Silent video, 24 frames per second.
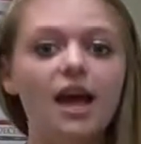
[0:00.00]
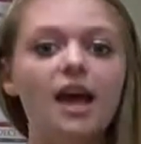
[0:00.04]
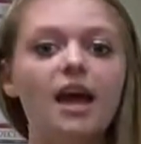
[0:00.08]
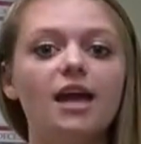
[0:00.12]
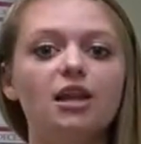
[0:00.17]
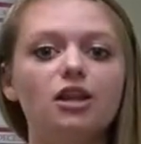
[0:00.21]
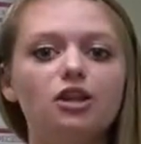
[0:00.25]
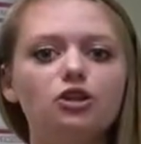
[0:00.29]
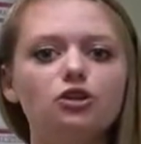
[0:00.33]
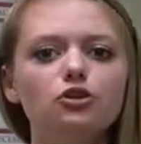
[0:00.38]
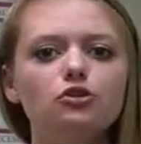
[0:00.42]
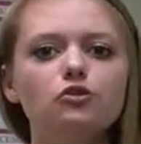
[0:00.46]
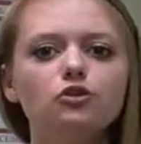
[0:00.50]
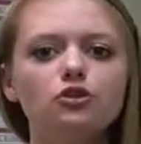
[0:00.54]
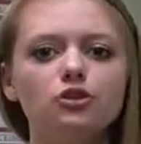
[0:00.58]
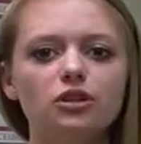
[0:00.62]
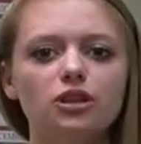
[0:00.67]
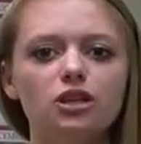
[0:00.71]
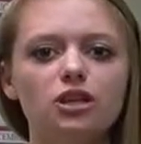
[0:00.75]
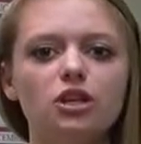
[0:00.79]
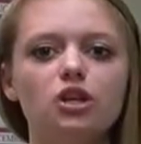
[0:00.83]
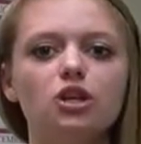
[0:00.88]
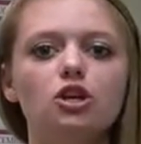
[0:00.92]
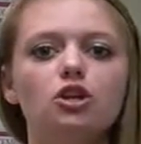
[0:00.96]
and
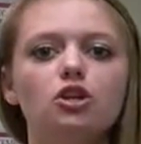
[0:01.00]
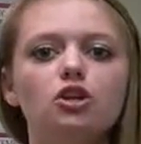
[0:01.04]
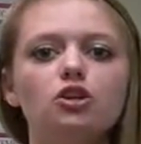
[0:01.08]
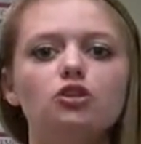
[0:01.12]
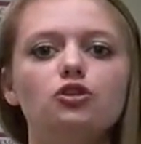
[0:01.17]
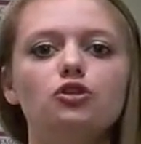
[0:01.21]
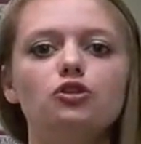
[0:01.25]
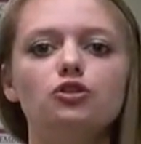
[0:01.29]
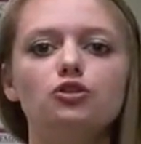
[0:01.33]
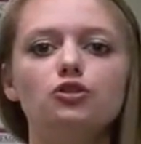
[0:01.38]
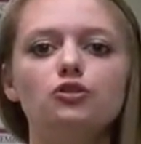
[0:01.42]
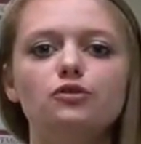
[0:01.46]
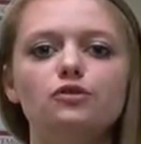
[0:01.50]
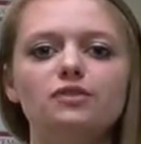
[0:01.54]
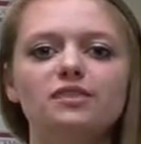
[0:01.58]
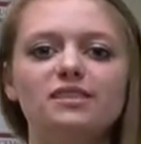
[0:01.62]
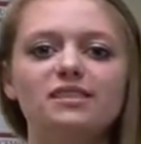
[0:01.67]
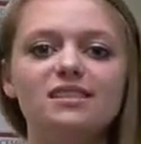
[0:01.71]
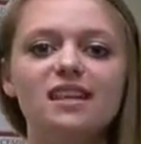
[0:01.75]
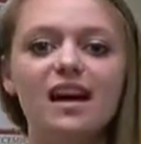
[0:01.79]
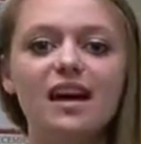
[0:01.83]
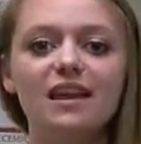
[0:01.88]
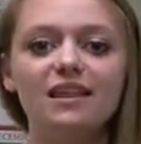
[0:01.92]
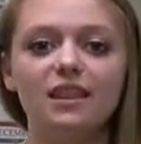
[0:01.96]
usually you use
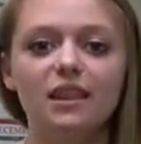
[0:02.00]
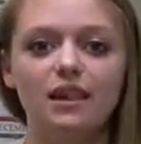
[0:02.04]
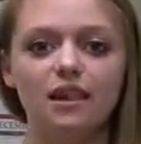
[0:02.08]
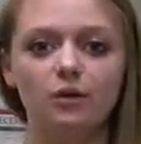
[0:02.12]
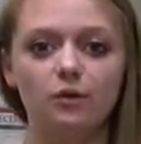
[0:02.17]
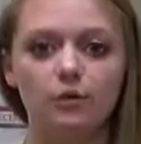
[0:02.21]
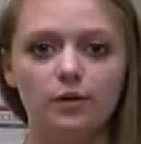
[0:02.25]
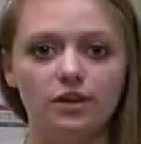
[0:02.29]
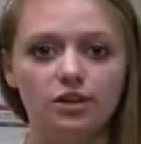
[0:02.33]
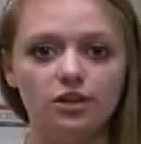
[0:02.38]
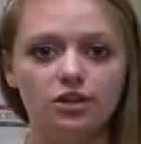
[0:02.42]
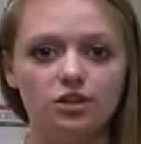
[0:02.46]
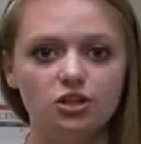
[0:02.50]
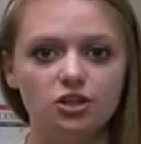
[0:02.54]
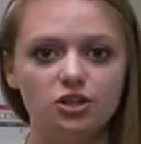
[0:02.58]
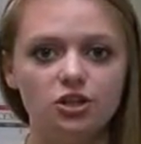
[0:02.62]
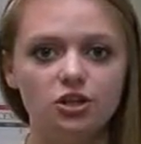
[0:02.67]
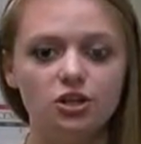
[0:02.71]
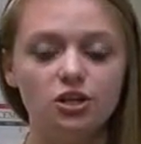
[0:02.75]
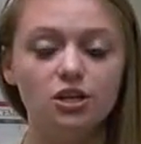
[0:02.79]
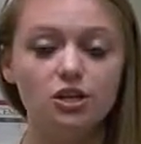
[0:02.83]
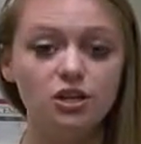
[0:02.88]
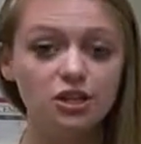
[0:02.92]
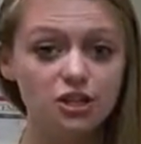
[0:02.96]
sign language
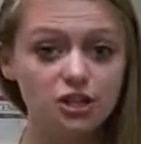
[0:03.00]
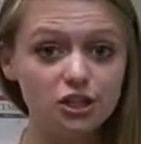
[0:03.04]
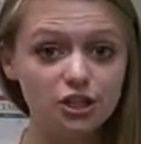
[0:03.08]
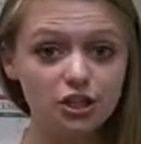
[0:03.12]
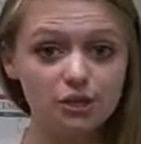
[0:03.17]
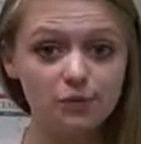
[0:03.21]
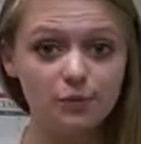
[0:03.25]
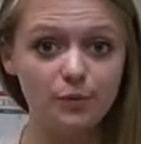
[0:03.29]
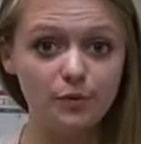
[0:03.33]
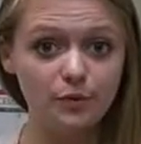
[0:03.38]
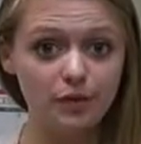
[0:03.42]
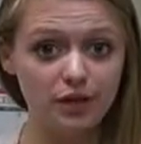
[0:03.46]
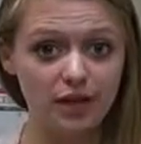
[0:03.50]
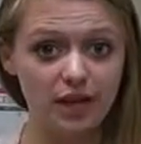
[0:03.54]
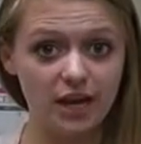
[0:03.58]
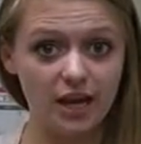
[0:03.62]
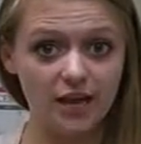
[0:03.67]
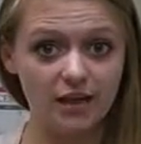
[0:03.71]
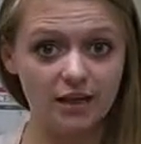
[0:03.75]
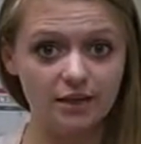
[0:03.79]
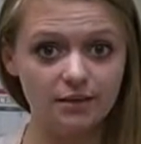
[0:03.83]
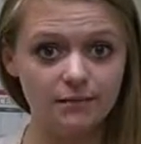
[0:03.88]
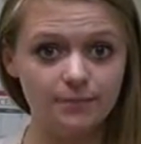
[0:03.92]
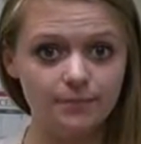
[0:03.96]
to communicate.